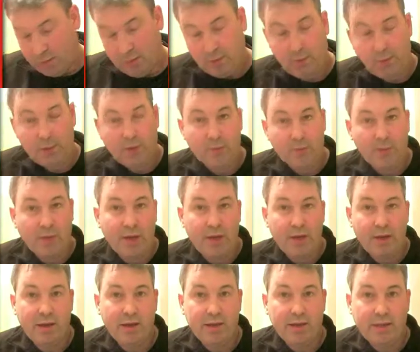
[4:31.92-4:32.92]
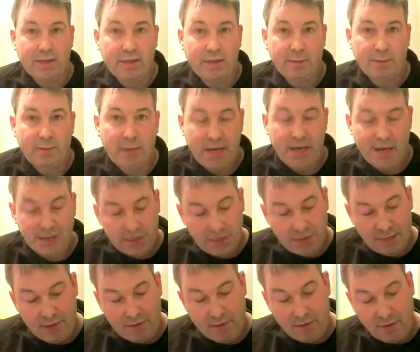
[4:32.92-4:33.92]
we could play a D major
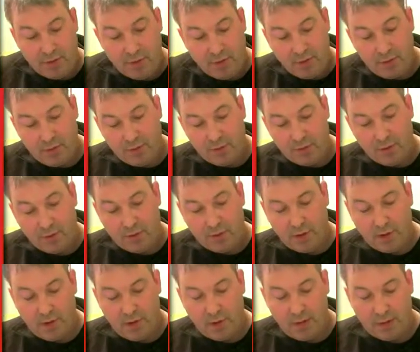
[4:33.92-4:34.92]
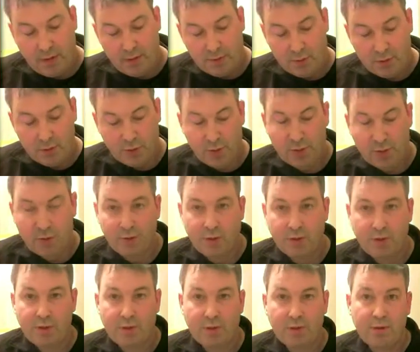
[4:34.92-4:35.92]
7th. So which
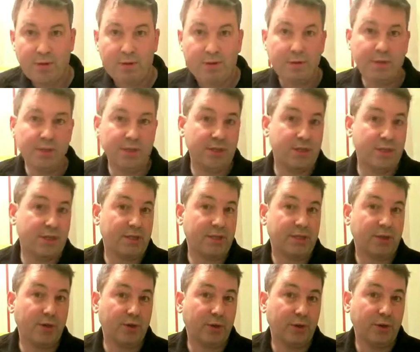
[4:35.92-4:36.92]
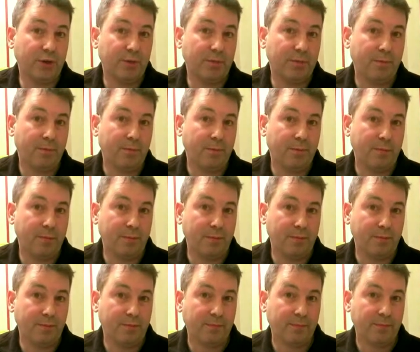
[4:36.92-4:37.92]
is this chord. So
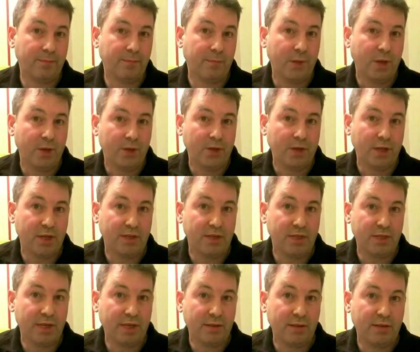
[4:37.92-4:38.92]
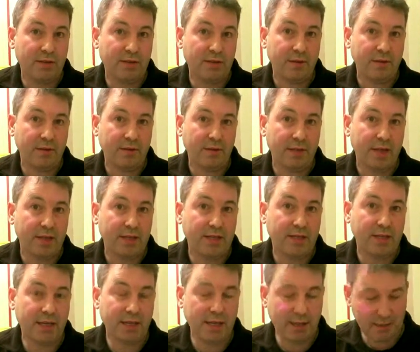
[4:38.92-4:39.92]
that's D. So that's
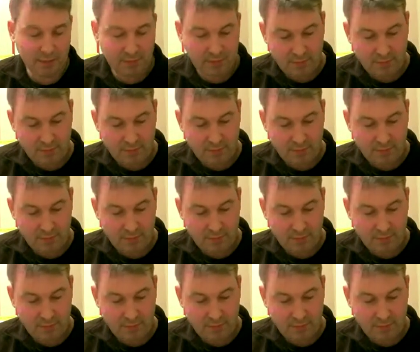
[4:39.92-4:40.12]
D